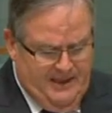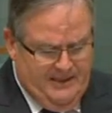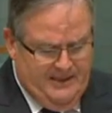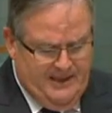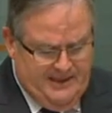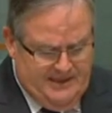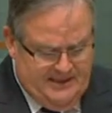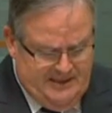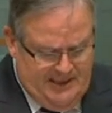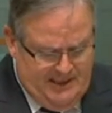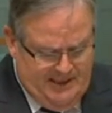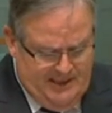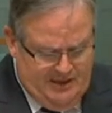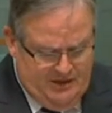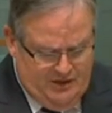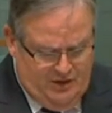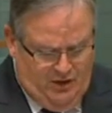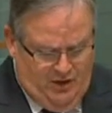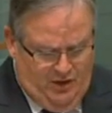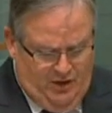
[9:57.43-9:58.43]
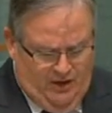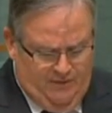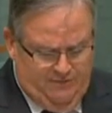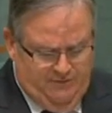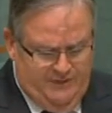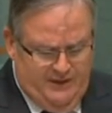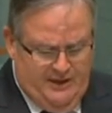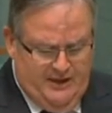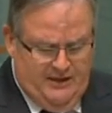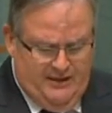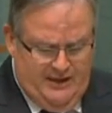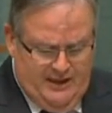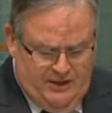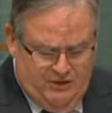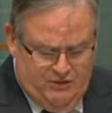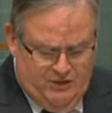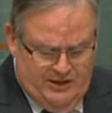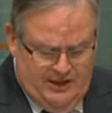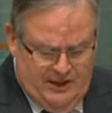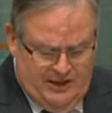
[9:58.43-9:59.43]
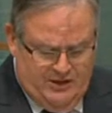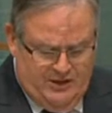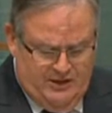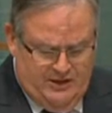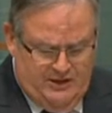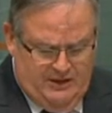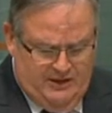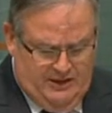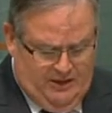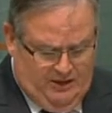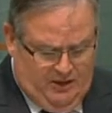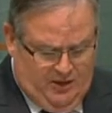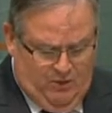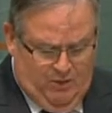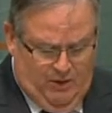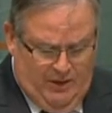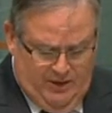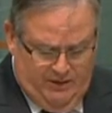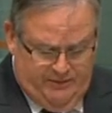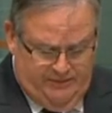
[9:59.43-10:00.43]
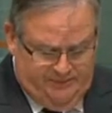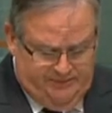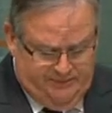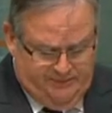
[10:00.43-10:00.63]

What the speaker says: They said at the time The introduction, and I quote,